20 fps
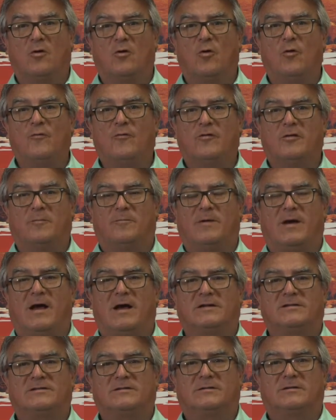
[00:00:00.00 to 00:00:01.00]
over the
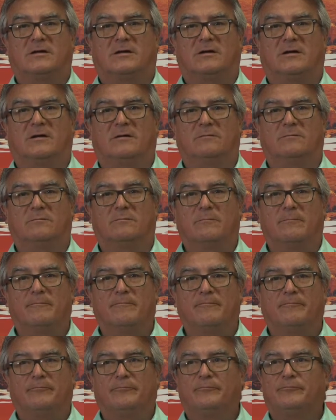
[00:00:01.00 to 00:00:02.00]
past,
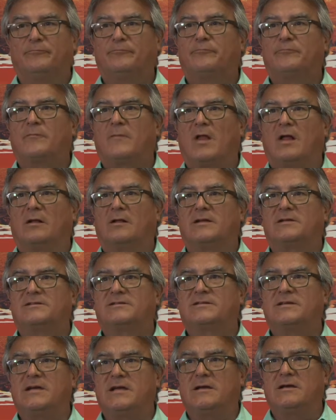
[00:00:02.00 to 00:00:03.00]

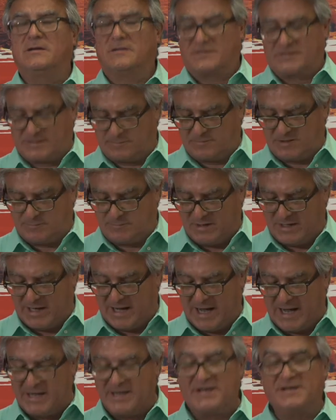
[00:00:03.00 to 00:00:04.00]
it's been
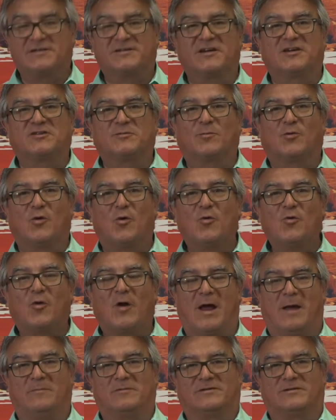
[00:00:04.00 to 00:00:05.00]
86
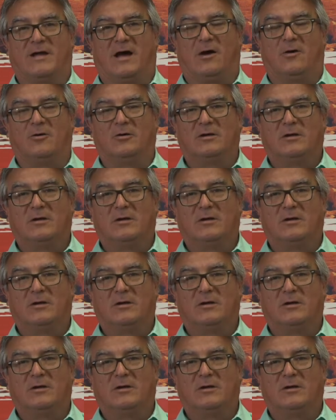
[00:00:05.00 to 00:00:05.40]
programs now.